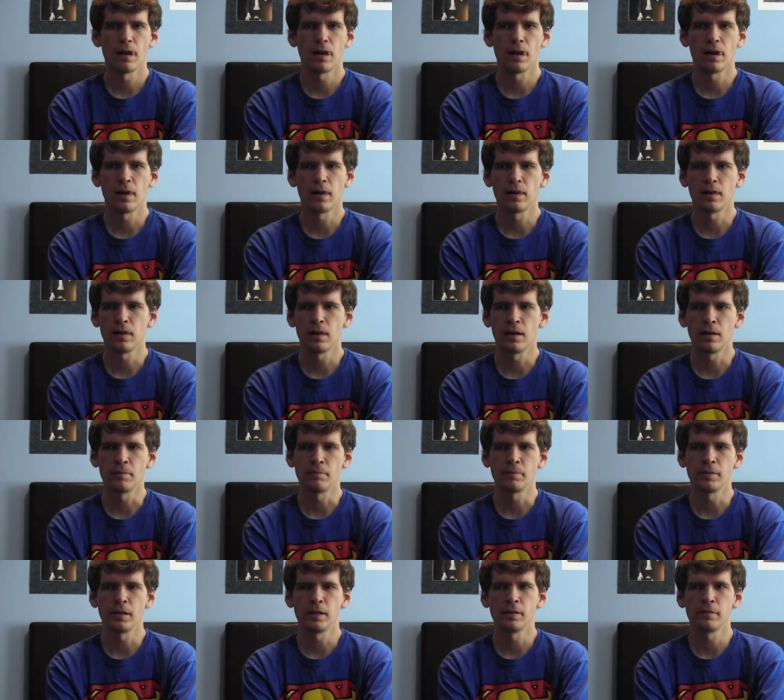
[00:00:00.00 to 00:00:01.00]
uh,
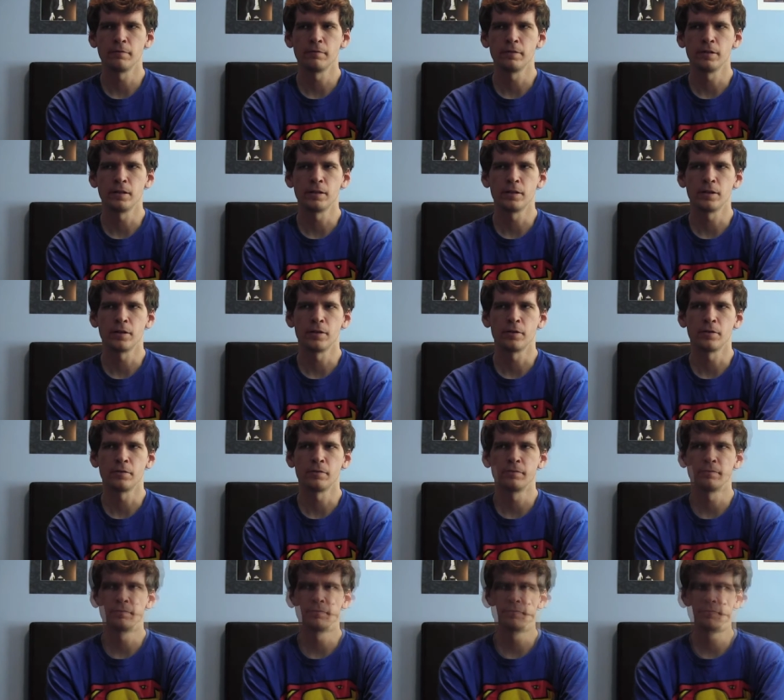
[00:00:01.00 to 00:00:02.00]
update
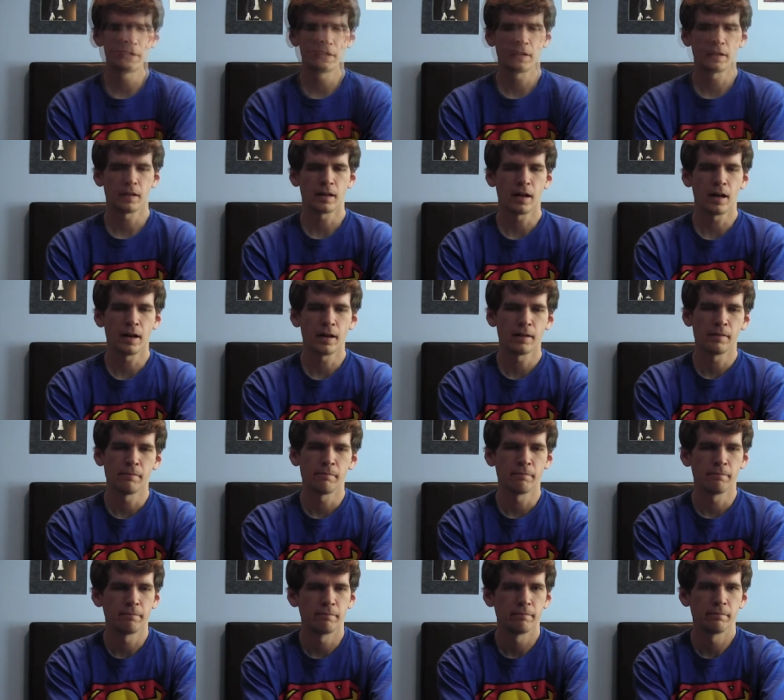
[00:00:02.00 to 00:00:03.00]
video that
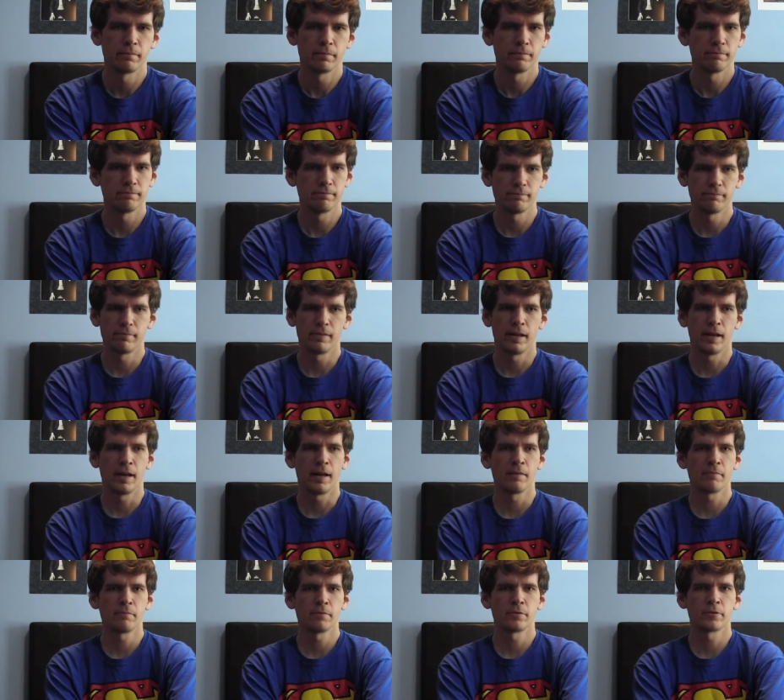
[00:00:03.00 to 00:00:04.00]
I'm
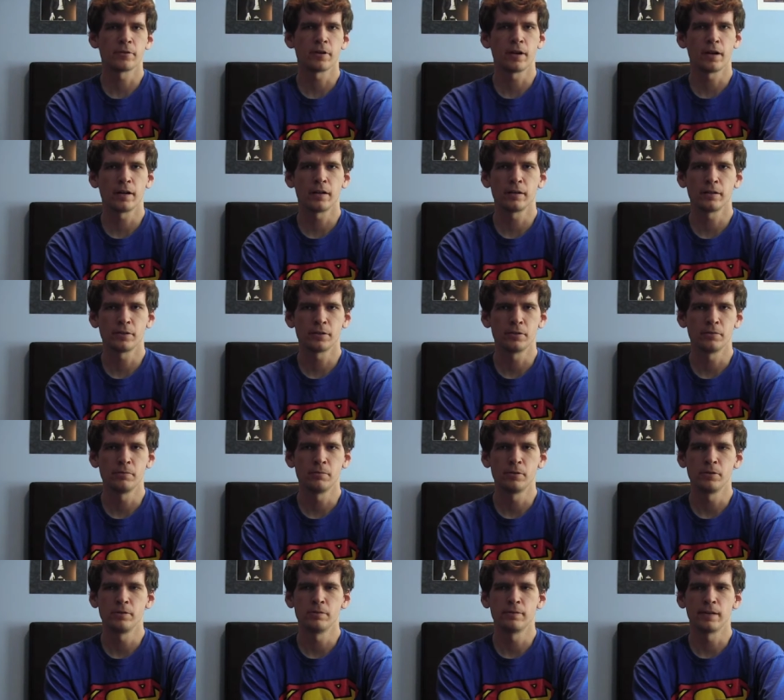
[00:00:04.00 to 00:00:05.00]
am trying to
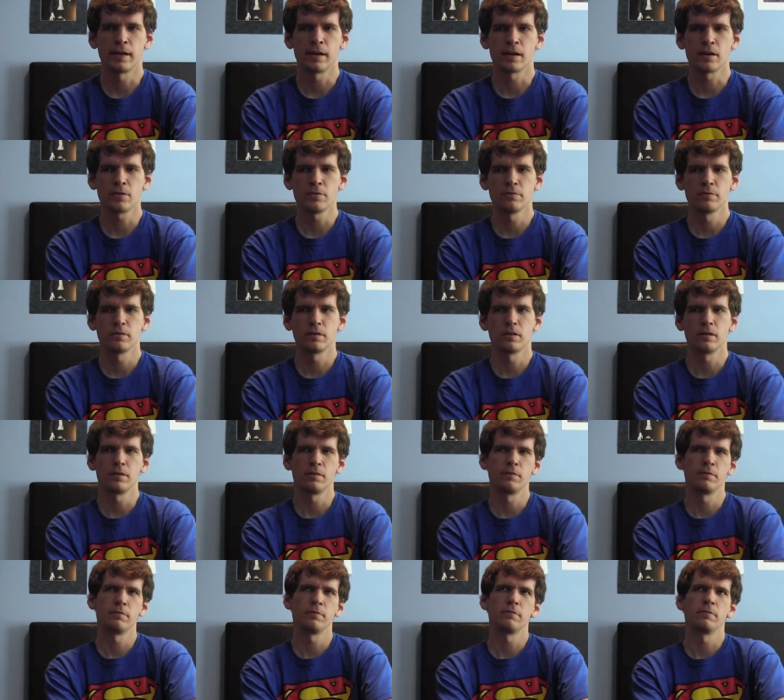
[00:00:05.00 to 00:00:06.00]
move out
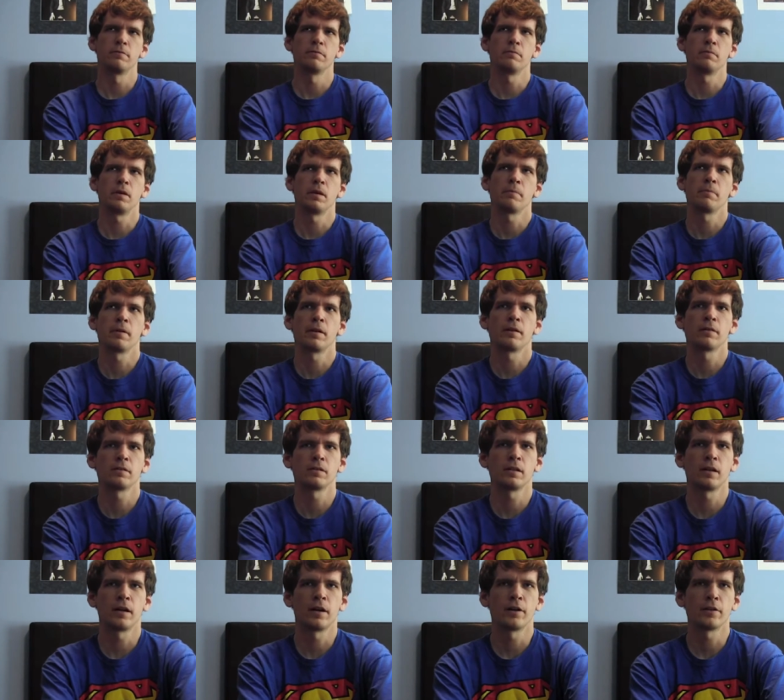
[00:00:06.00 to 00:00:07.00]
of my
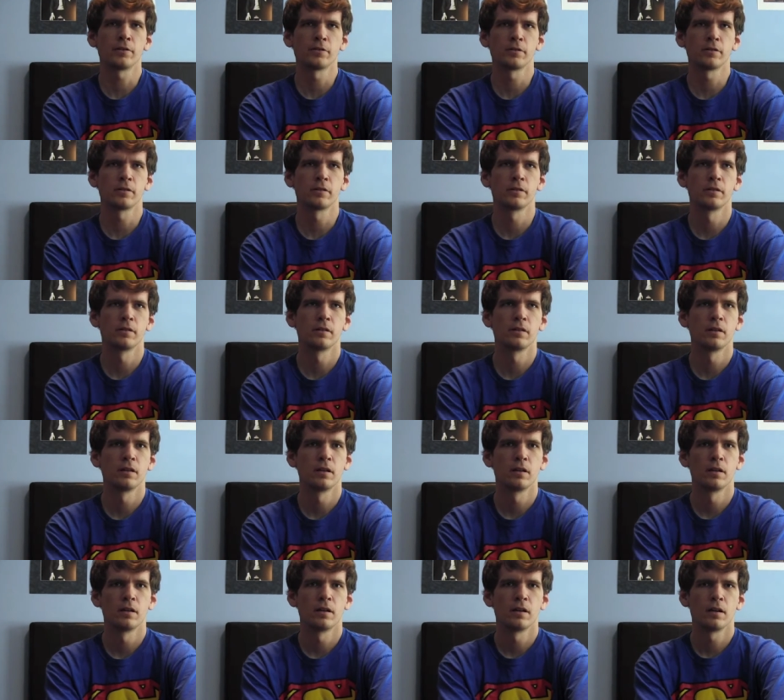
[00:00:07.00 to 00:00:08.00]
parents' house.
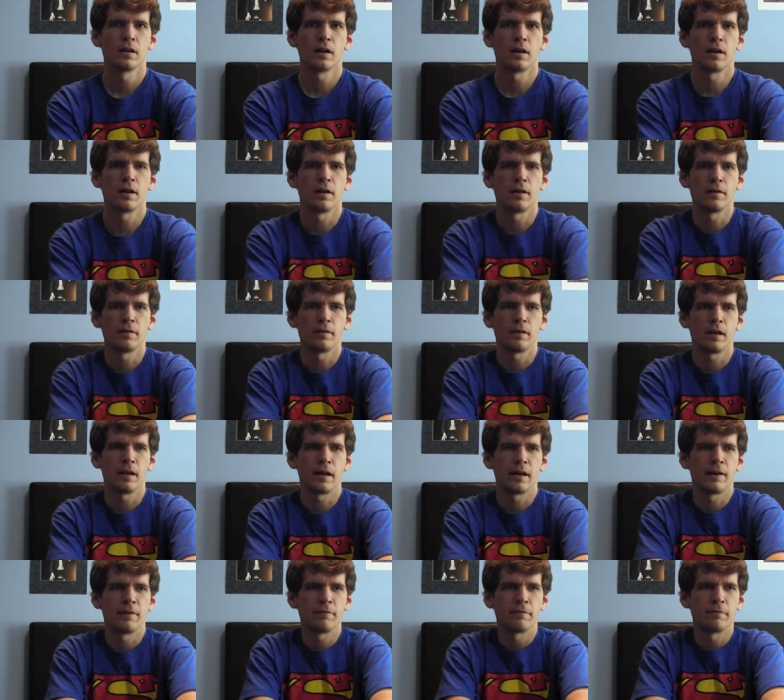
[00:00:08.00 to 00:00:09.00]
I
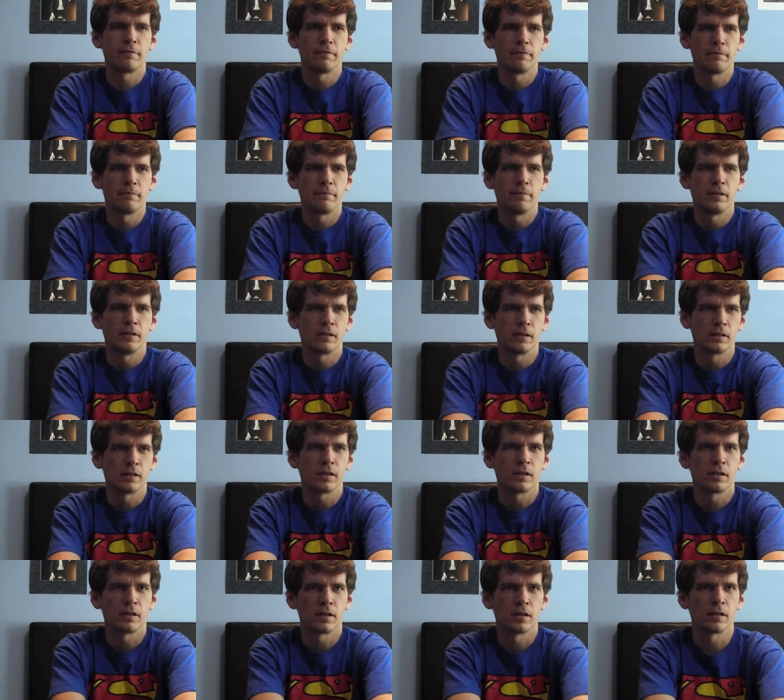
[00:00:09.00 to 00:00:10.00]
have been
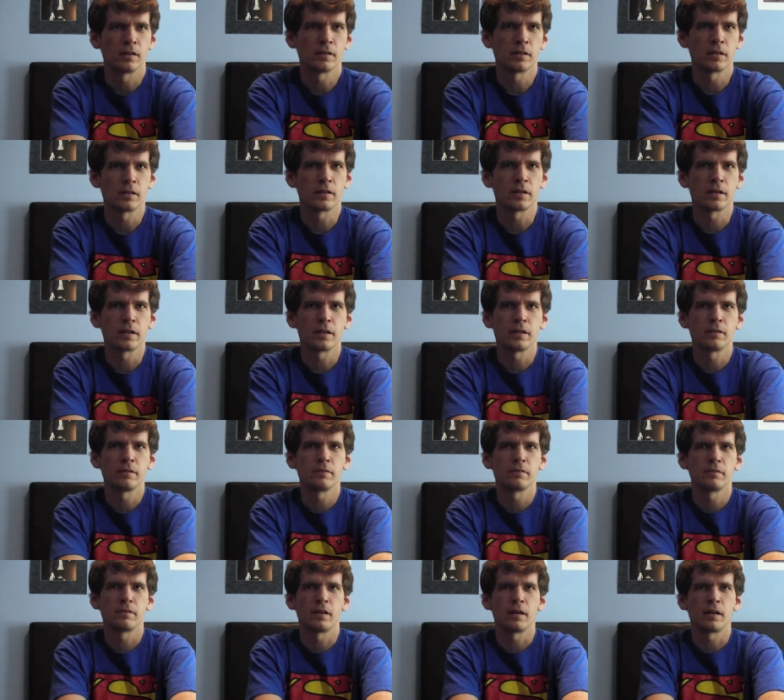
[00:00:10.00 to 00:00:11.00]
looking
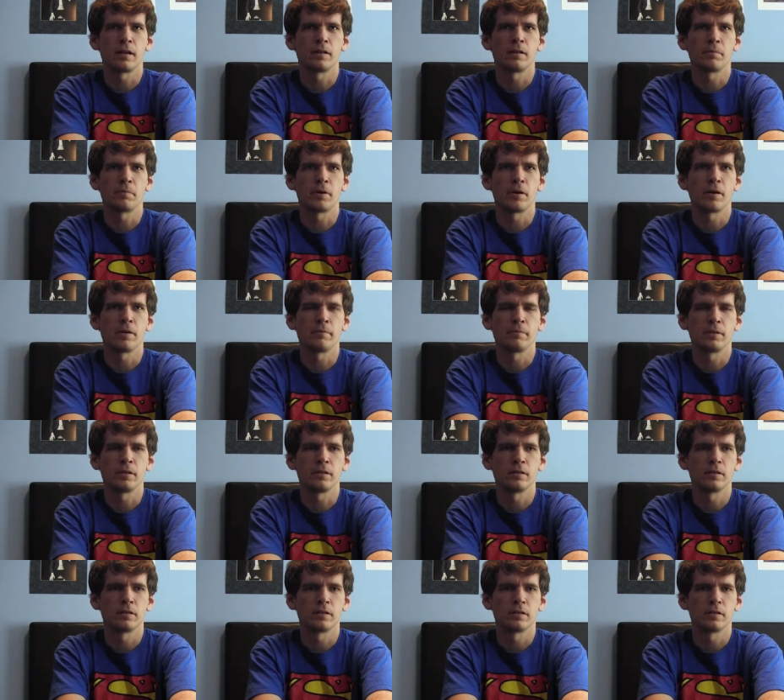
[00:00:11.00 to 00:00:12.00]
online at
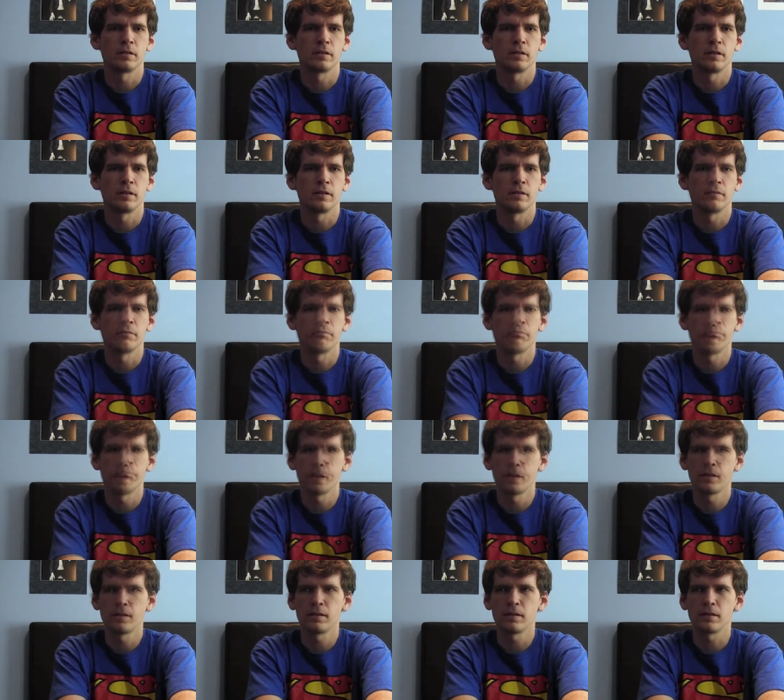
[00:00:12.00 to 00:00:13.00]
apartments and,
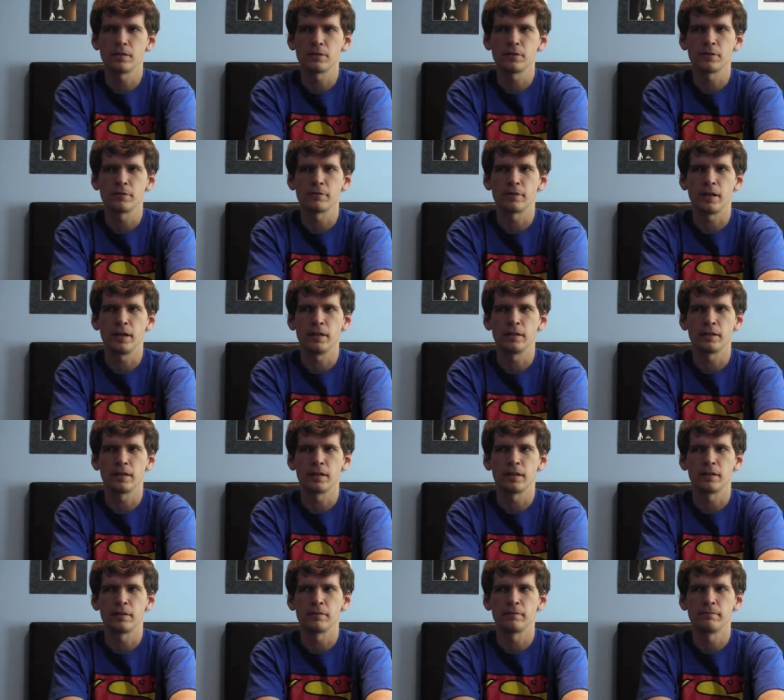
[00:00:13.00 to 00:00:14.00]
and also writing
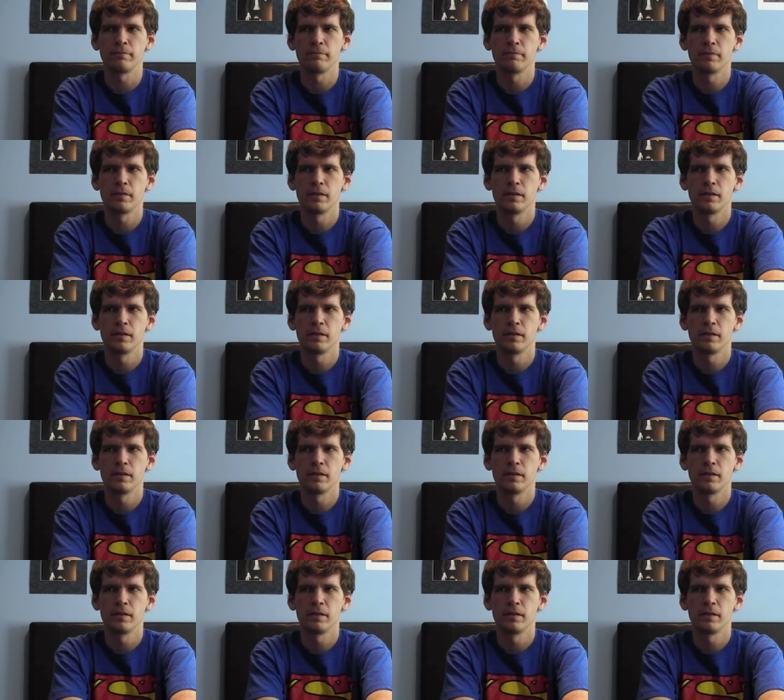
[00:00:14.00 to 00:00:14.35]
down